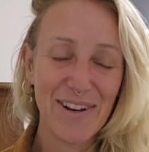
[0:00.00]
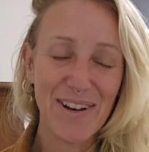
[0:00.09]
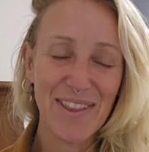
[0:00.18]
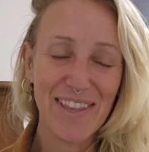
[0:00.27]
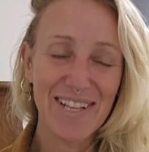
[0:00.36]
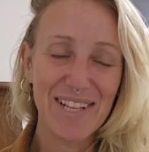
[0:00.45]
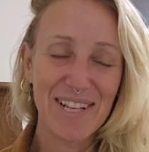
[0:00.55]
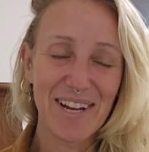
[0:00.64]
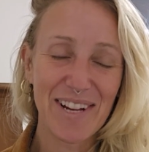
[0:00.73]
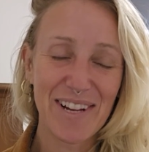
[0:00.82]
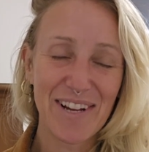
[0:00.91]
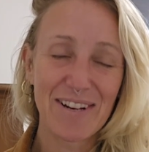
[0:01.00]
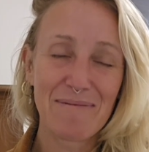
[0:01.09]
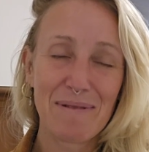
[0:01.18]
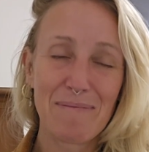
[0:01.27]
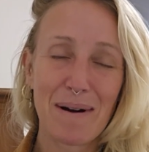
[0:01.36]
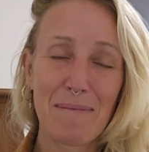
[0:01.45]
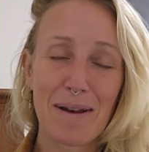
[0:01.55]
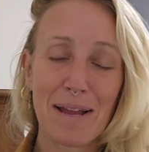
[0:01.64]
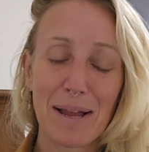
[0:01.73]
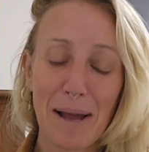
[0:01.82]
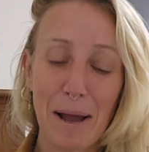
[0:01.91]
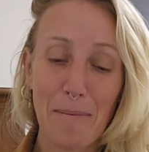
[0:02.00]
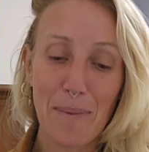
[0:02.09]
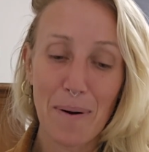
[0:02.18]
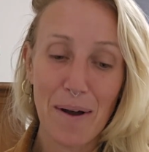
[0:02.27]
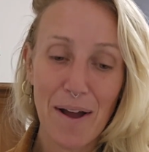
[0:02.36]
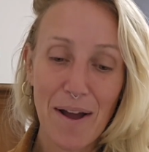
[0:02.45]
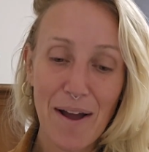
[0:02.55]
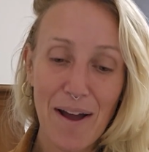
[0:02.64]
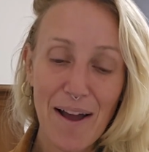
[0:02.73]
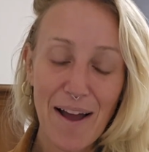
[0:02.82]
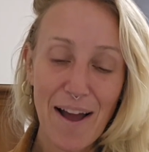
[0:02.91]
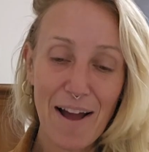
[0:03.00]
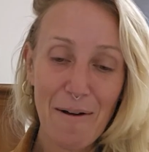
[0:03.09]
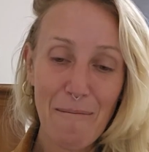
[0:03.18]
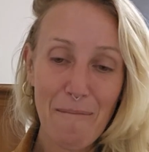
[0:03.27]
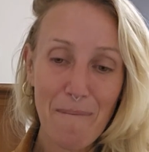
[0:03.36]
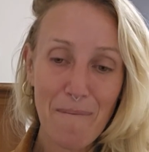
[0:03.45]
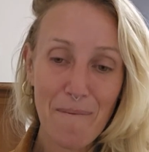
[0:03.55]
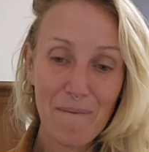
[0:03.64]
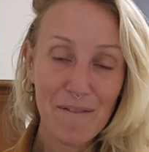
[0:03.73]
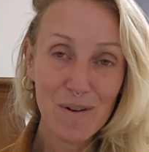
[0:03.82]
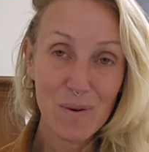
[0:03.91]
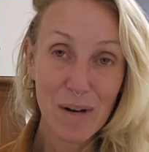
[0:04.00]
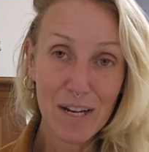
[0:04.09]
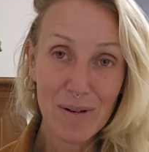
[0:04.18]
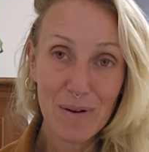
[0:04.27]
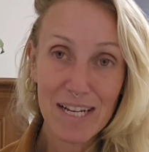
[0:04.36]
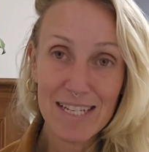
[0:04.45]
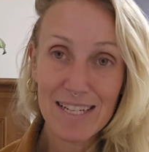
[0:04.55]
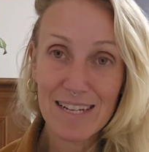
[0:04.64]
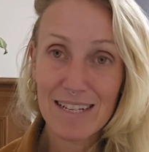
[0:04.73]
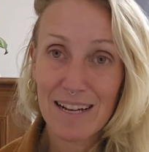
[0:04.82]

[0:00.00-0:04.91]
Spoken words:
that's going to be bubbling up for 2026.